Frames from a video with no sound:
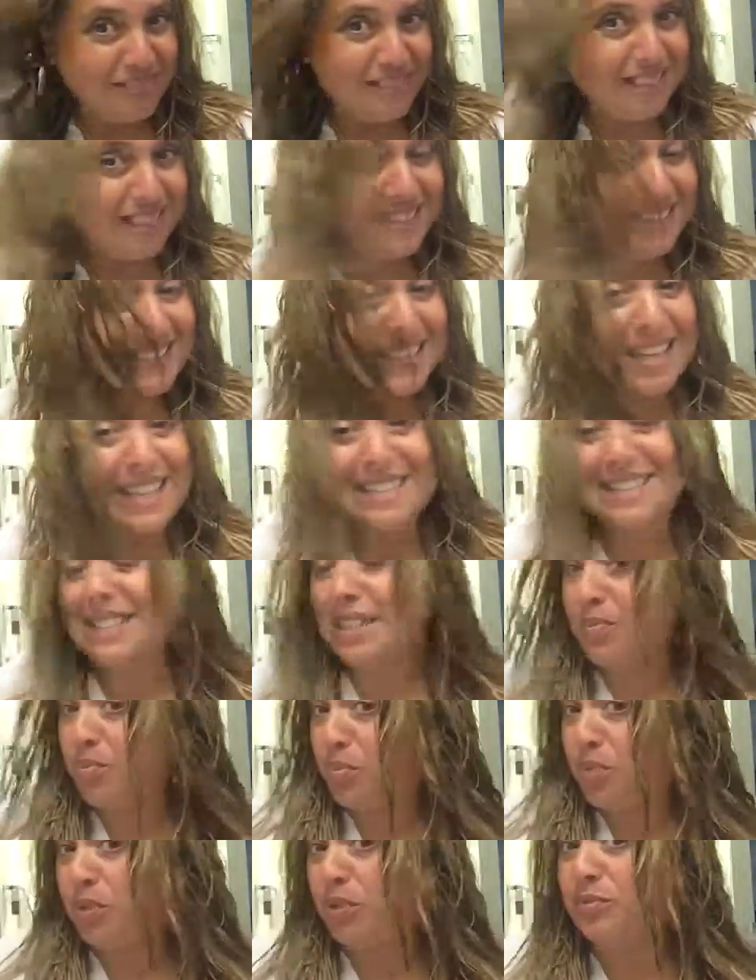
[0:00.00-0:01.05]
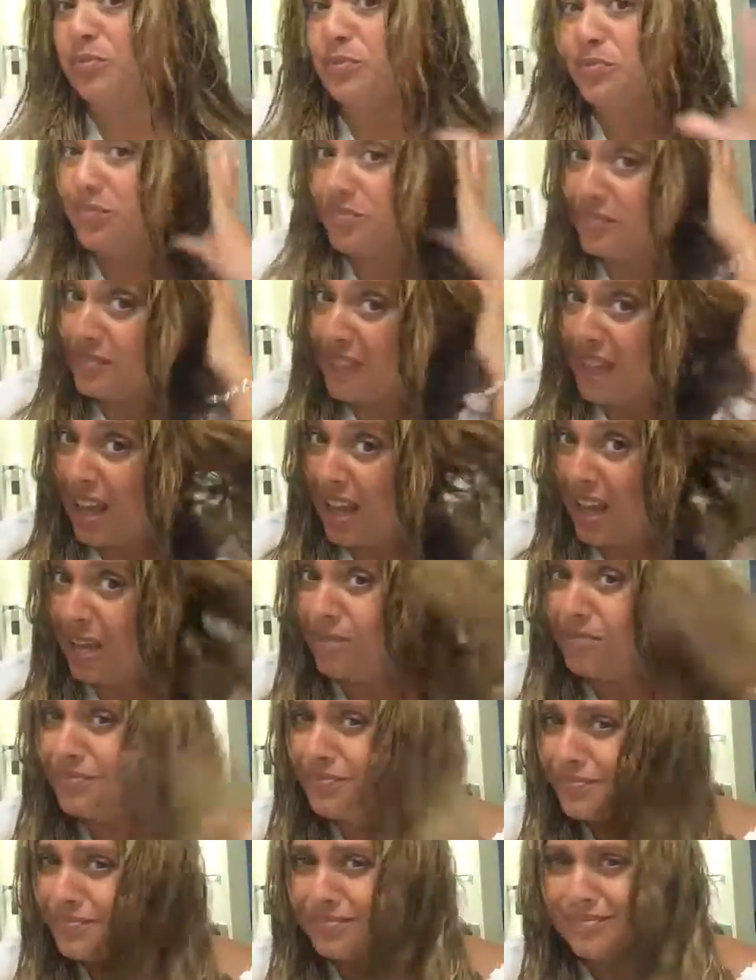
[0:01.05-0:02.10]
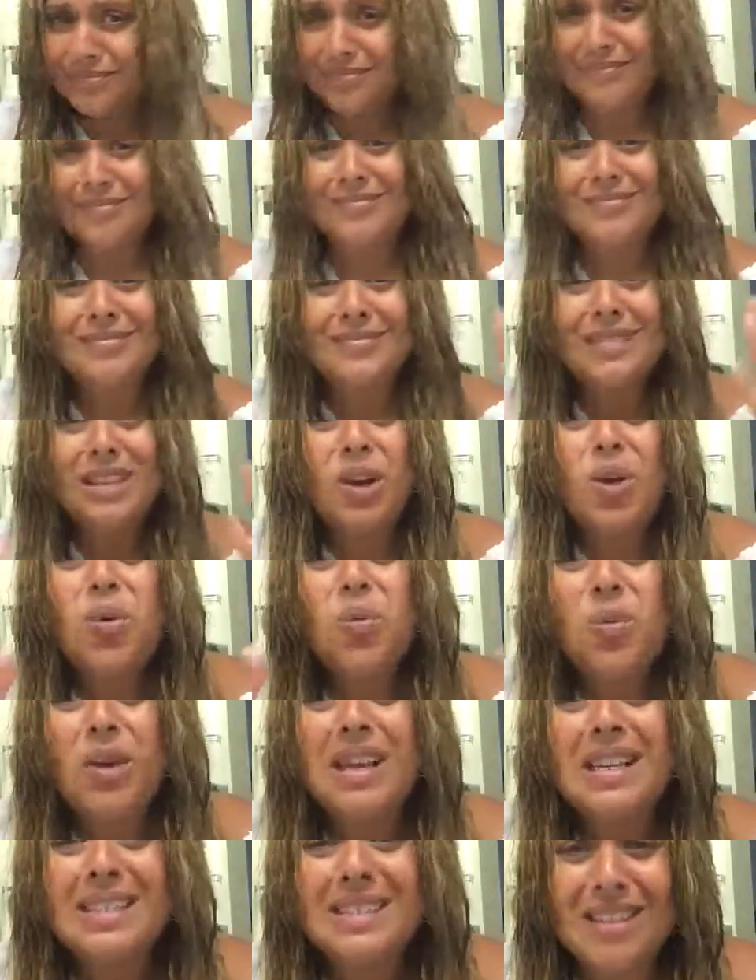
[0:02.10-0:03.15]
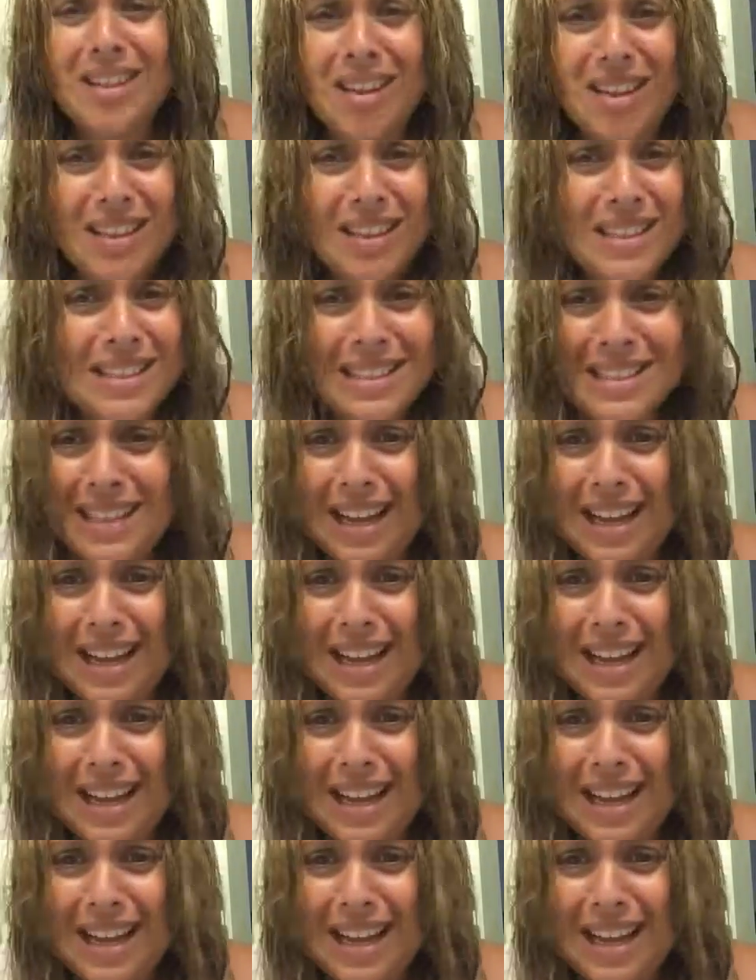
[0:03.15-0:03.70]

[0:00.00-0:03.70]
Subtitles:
It's that simple, okay? Don't waste all this